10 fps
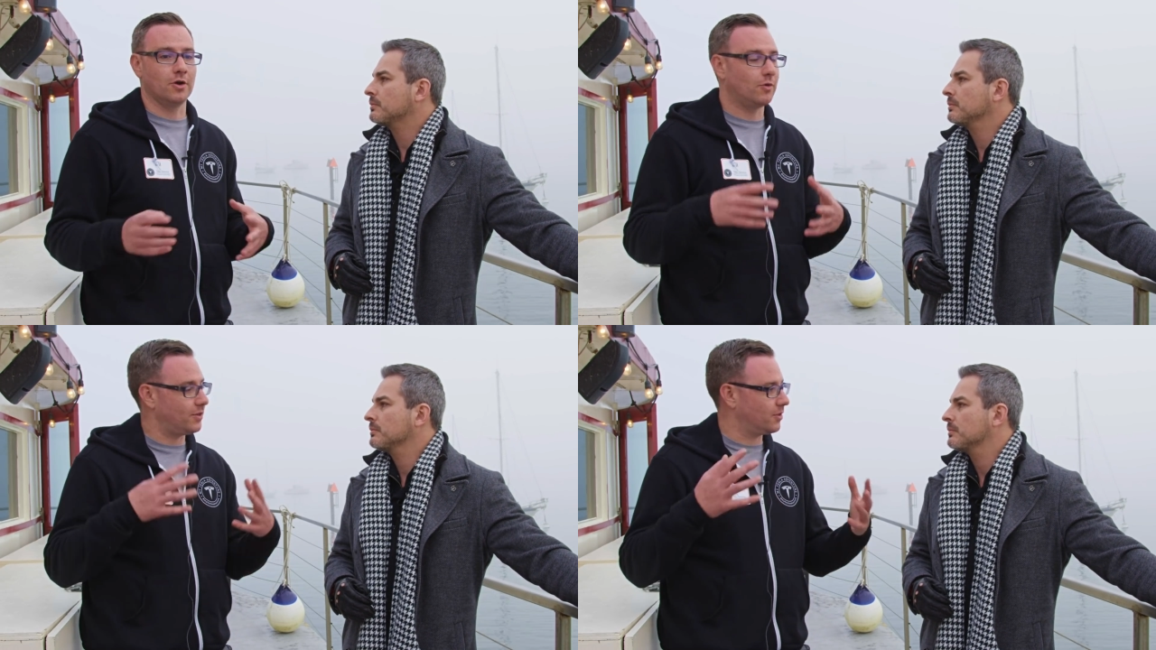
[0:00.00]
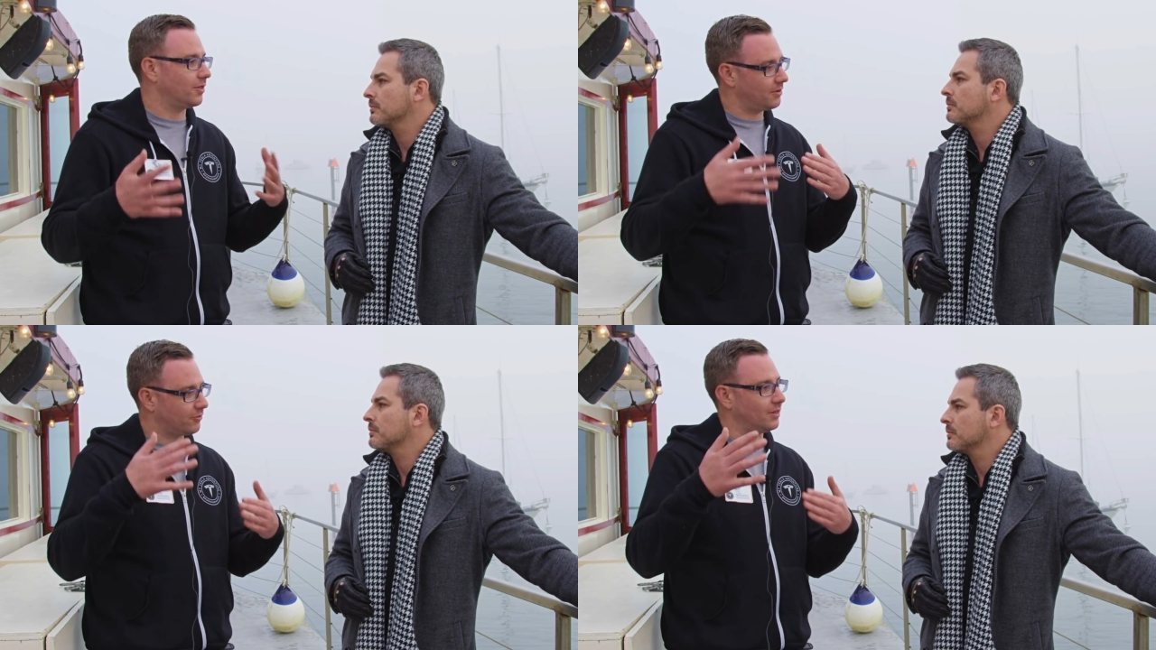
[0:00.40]
Speaker 1: know what
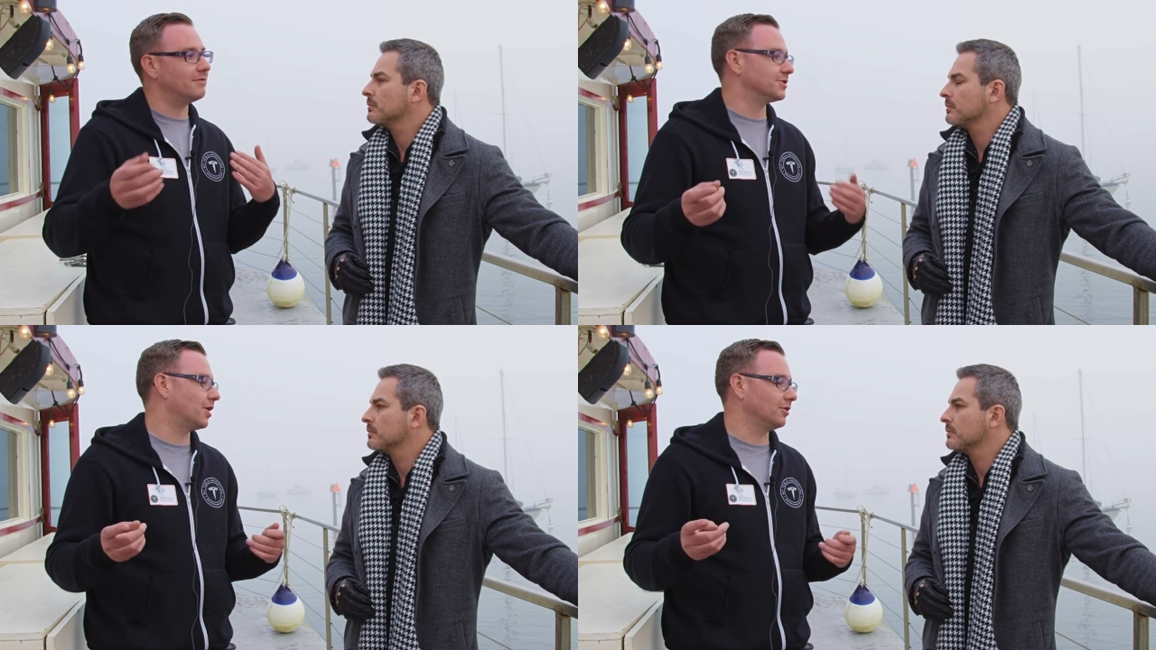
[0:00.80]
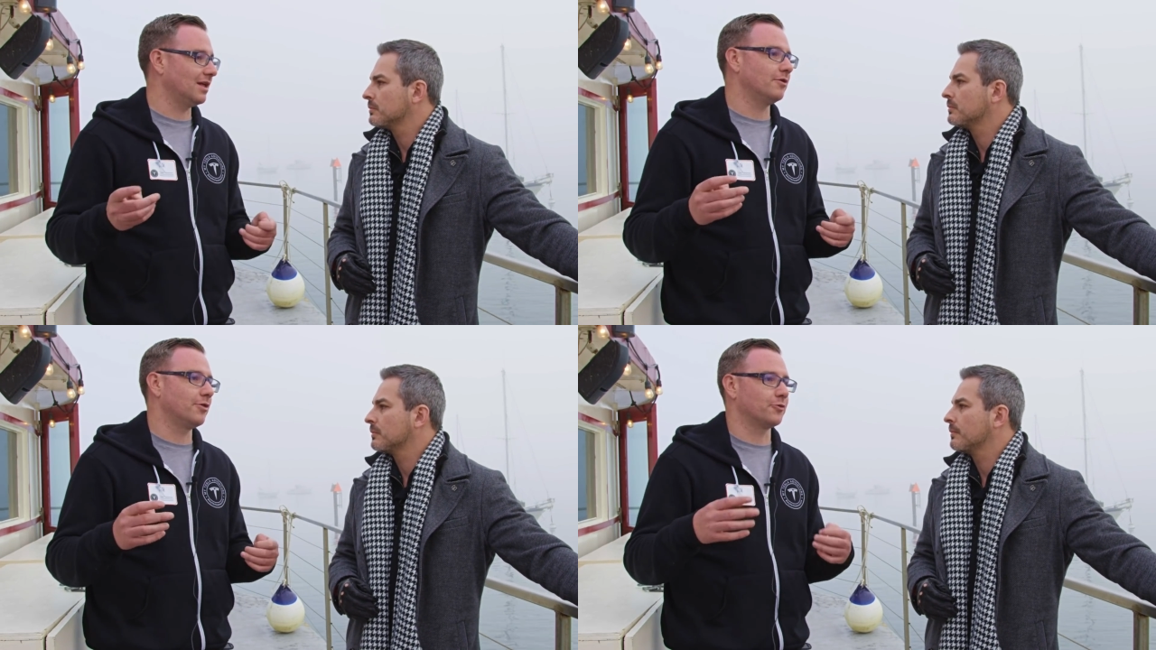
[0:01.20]
the different levels are,
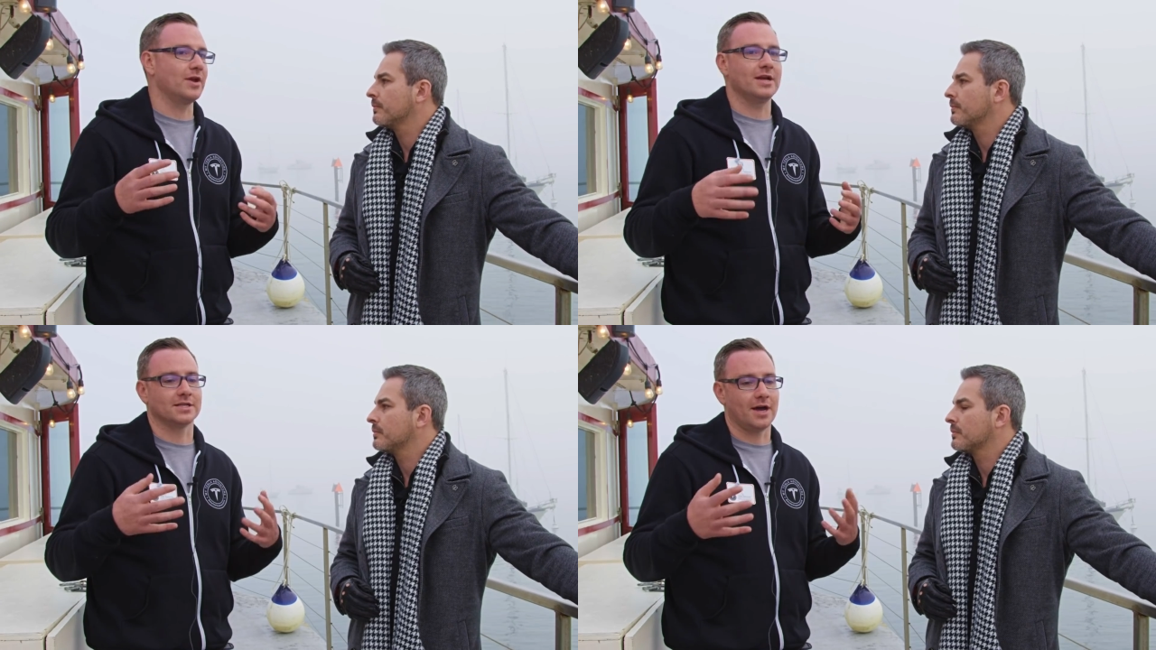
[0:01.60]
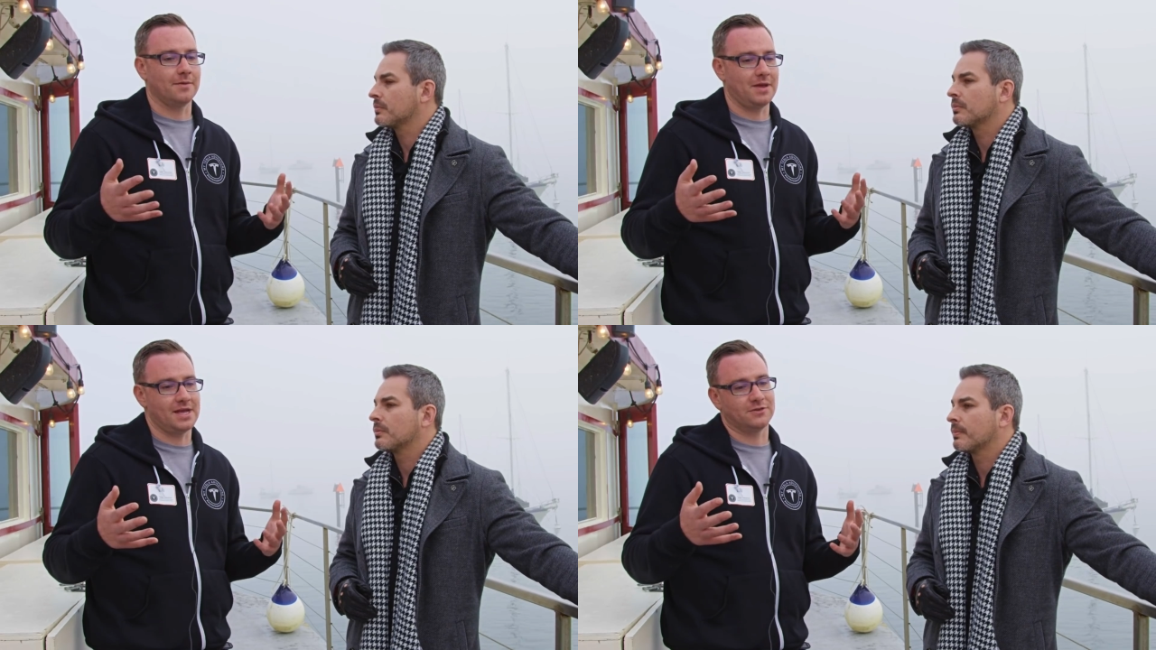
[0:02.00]
level three
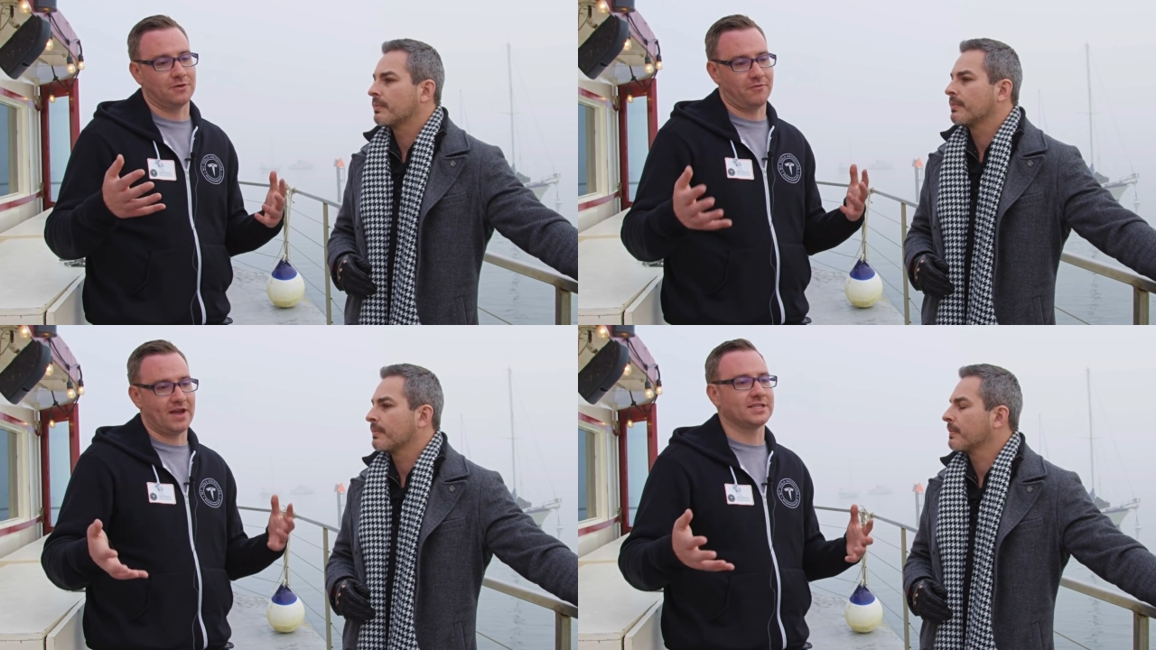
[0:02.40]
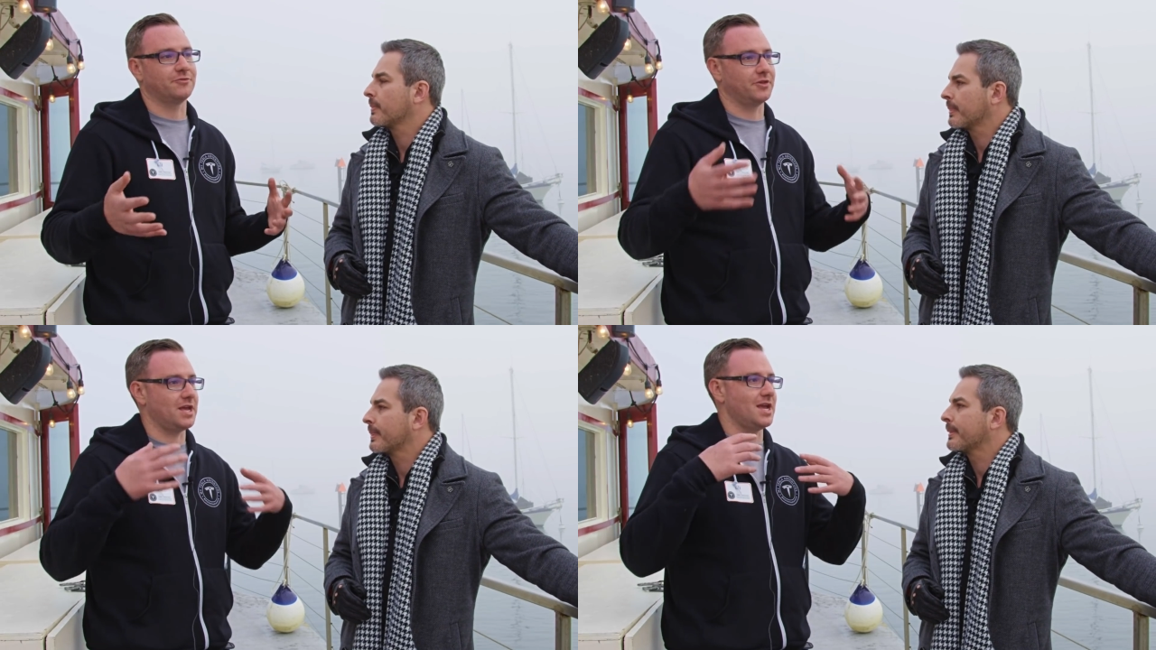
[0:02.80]
autonomy is
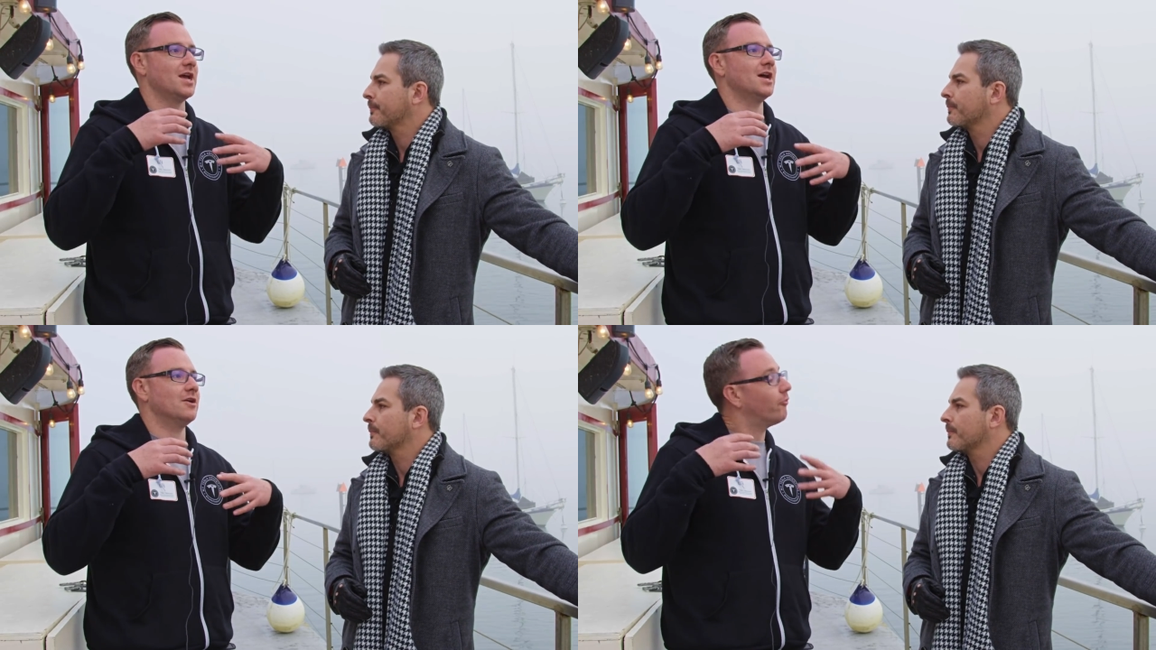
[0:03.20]
effectively